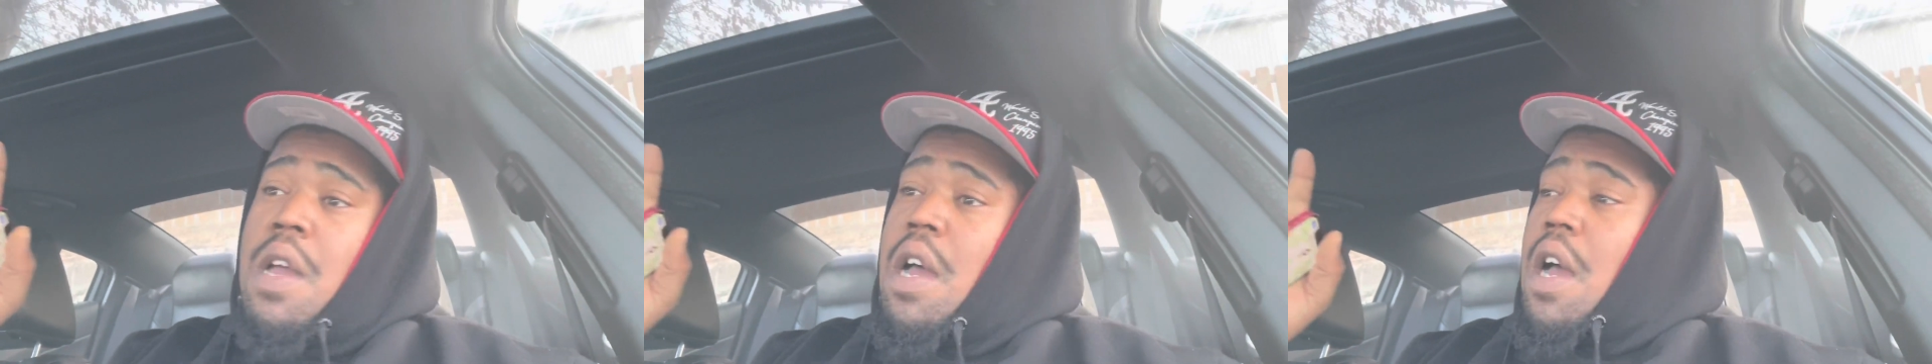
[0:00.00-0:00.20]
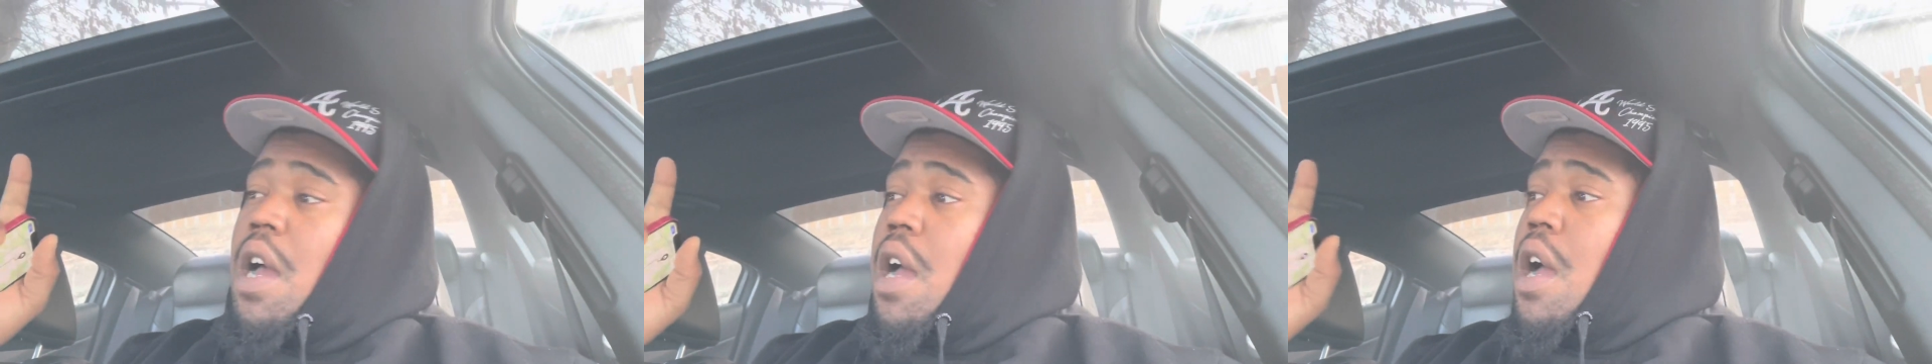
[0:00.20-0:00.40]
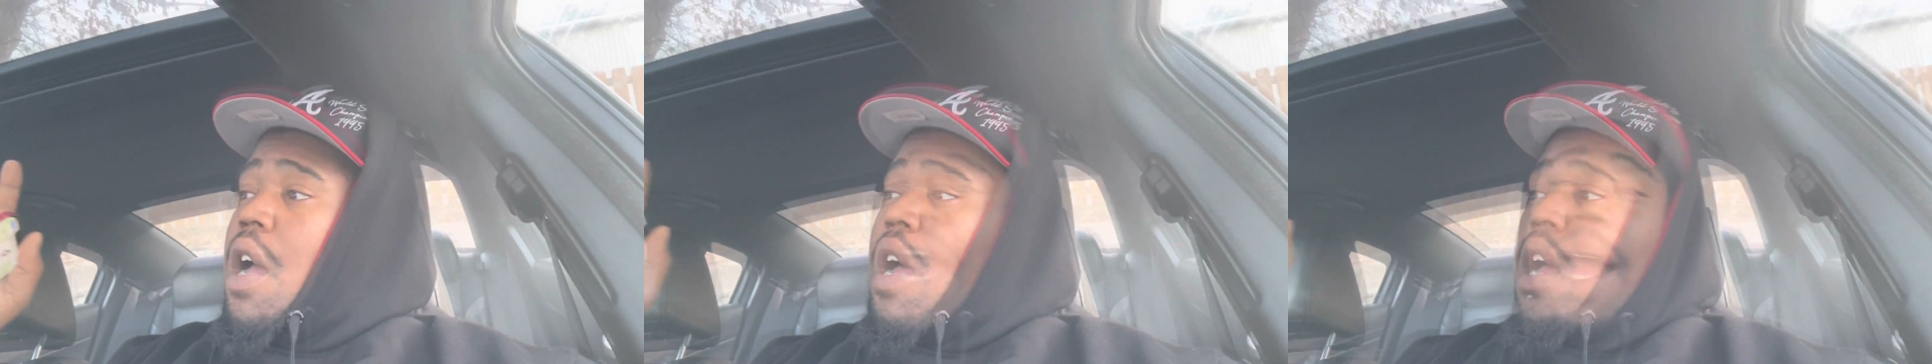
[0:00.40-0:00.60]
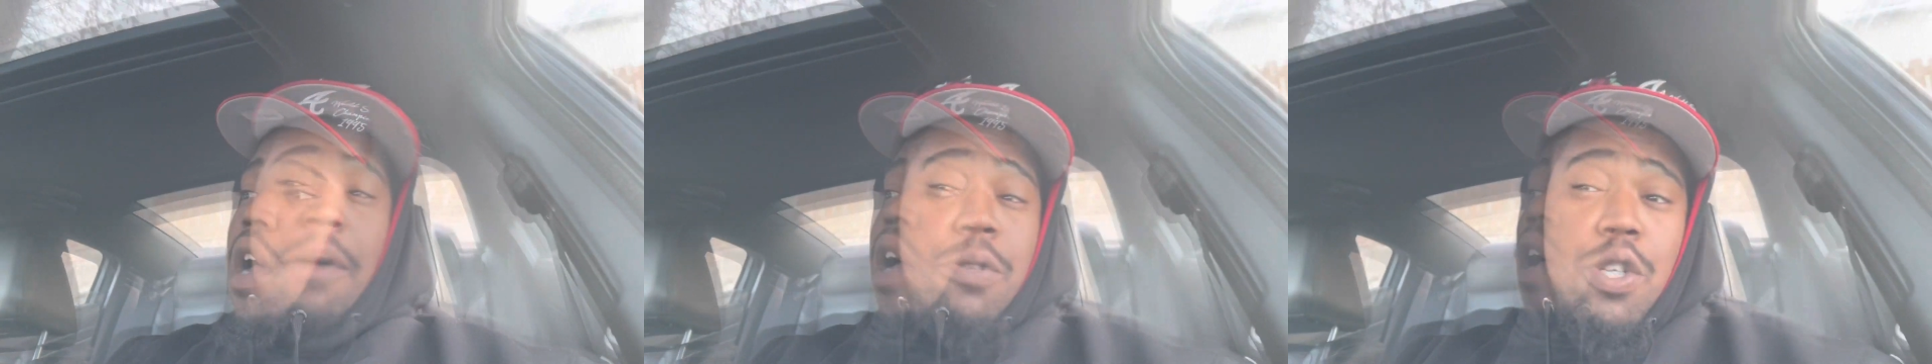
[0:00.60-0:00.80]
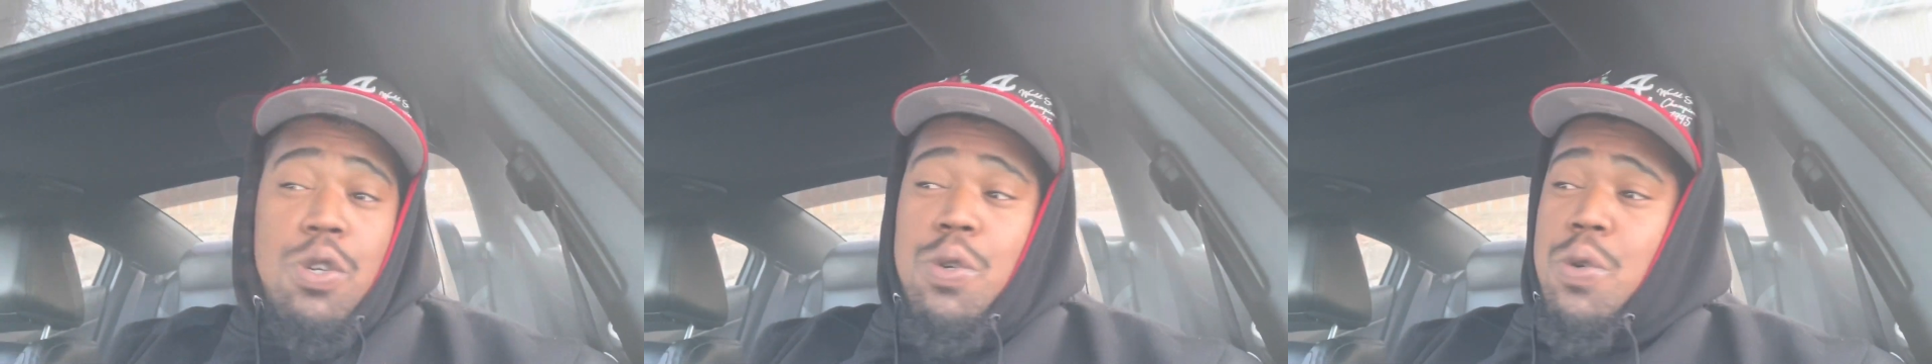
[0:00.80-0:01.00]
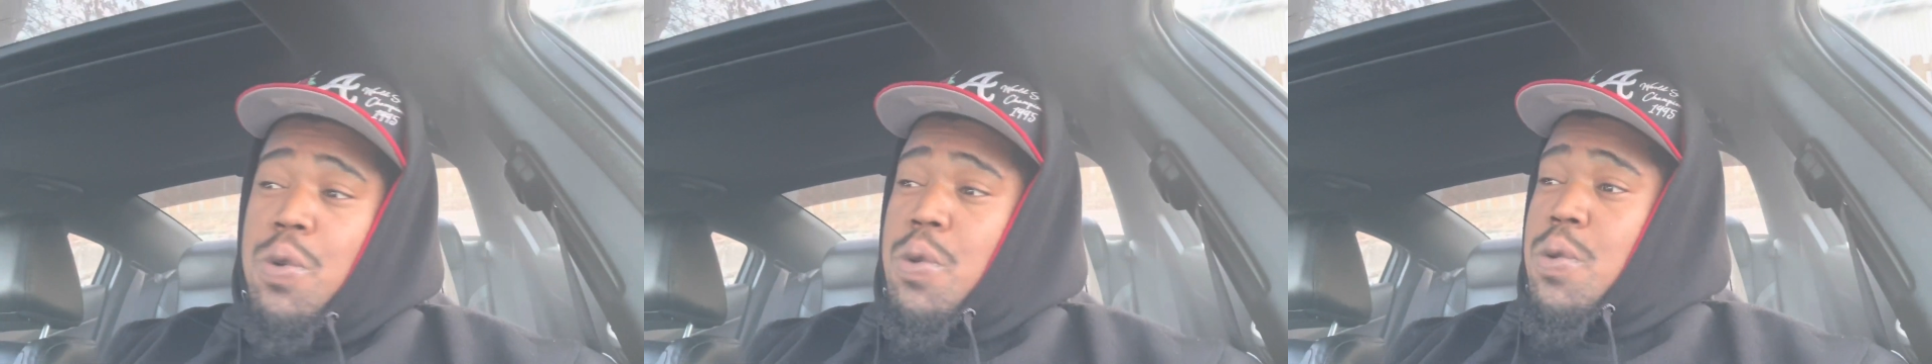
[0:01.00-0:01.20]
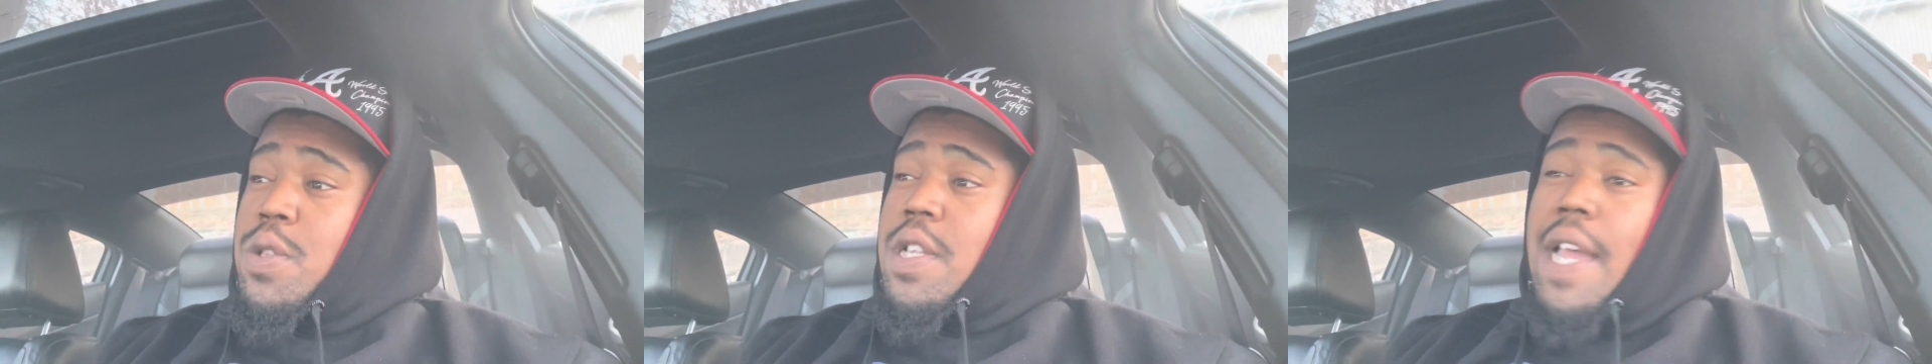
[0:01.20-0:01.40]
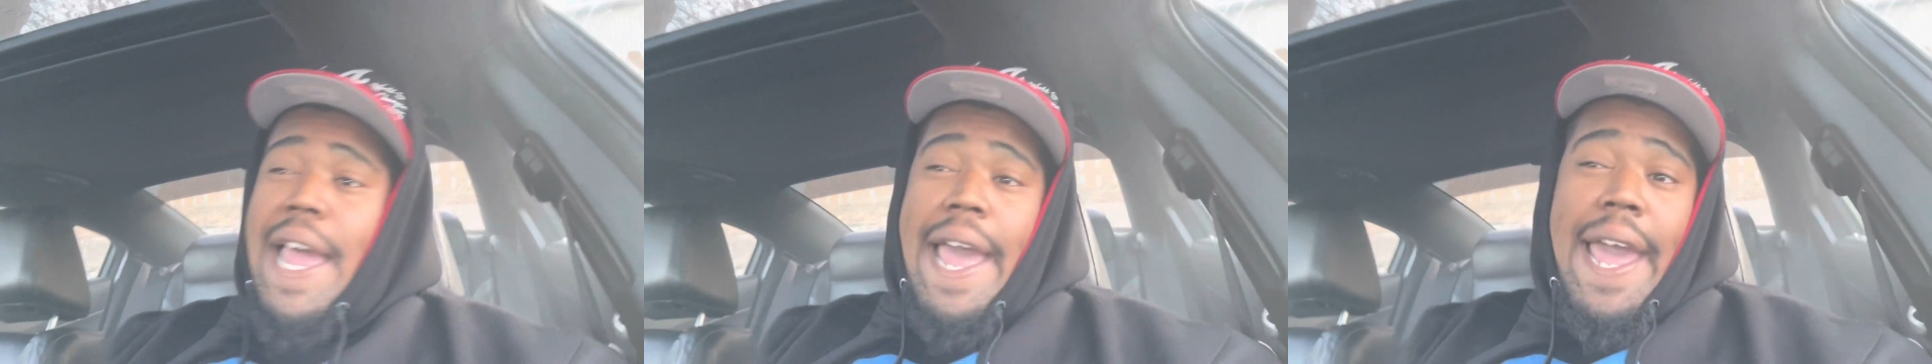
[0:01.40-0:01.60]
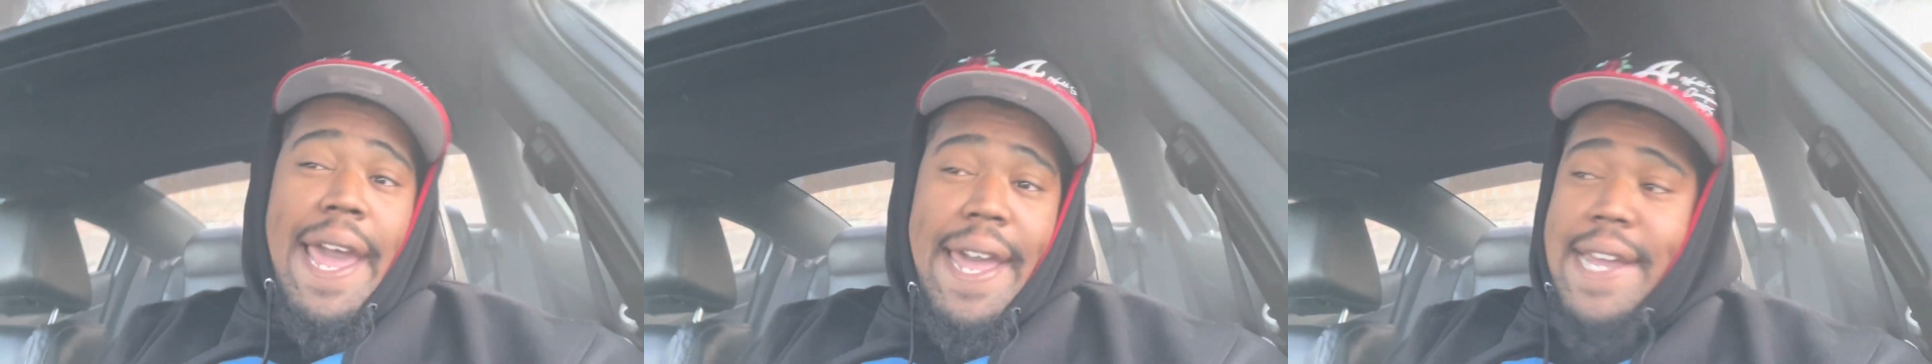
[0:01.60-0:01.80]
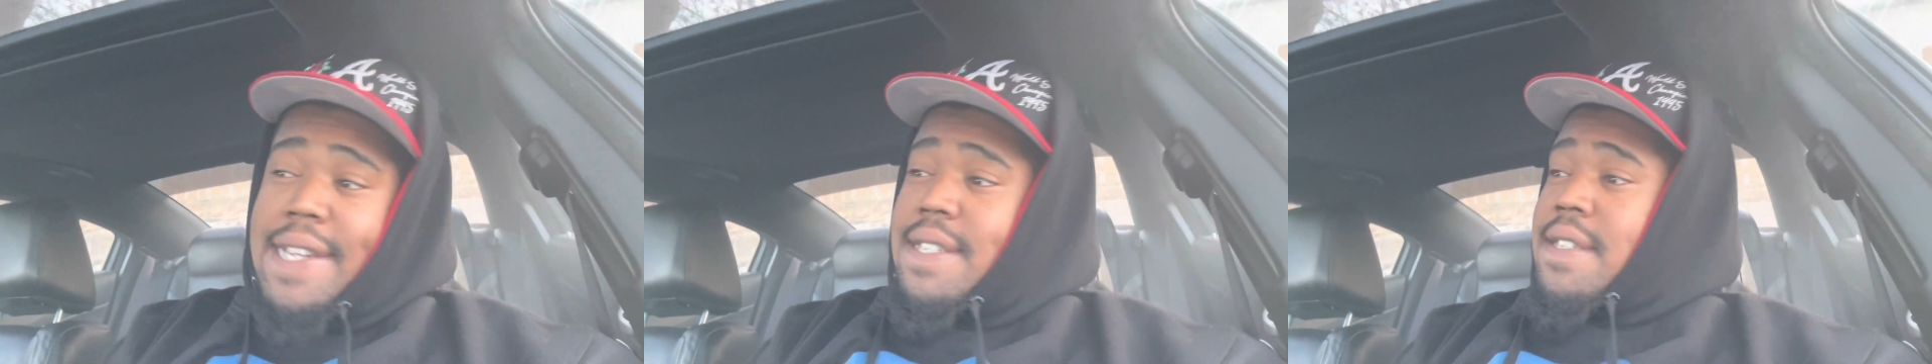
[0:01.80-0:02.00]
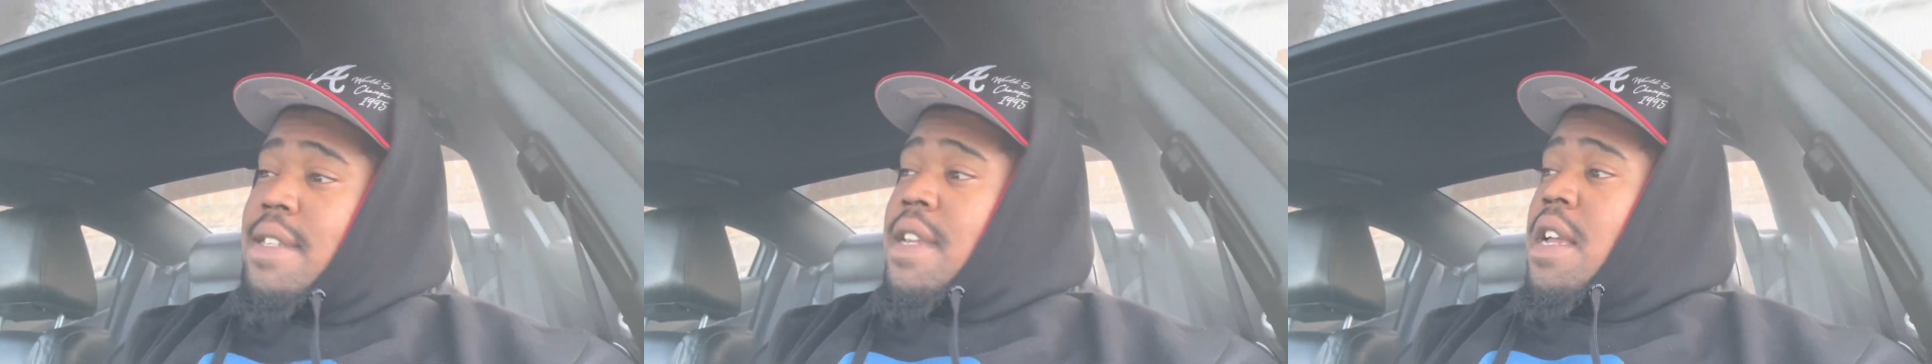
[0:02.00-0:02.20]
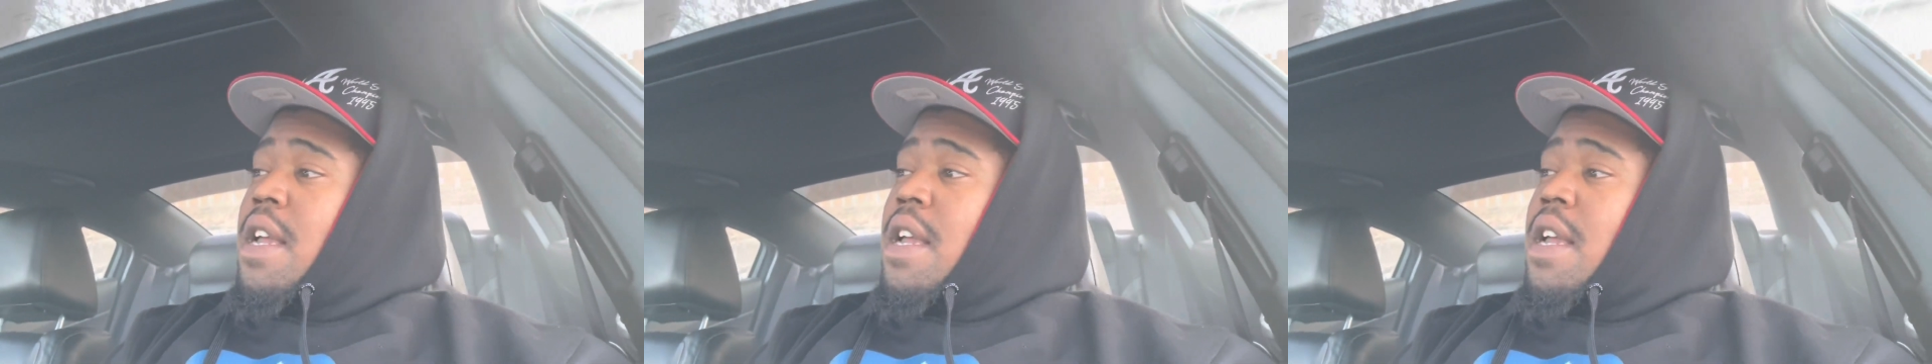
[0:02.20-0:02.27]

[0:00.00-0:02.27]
uh, uh, how-tos, hacks,